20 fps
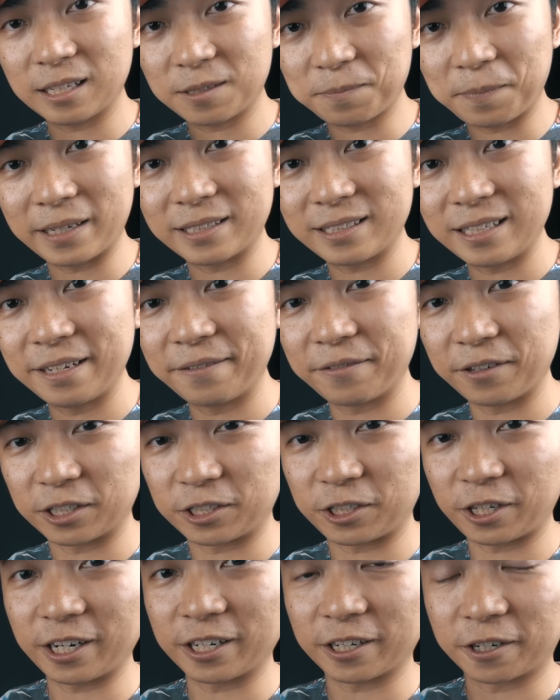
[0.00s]
especially if you're
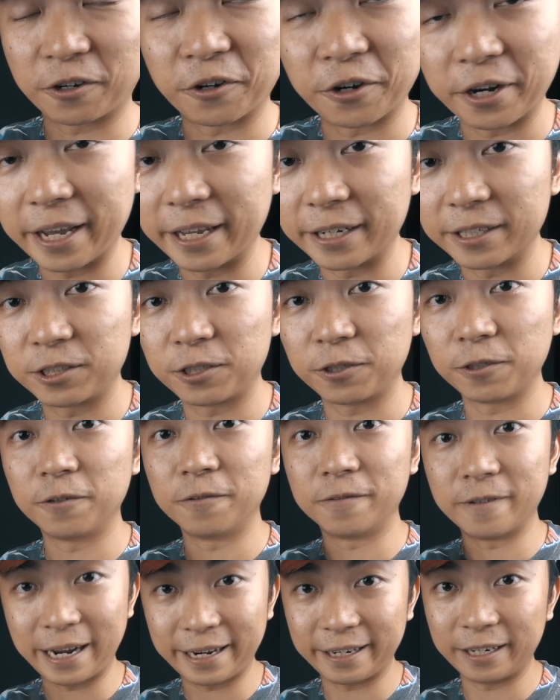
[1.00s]
trying to create through
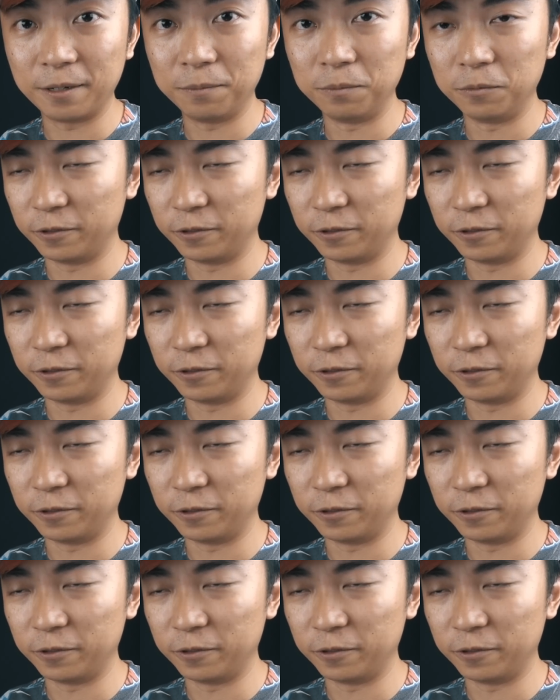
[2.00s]
random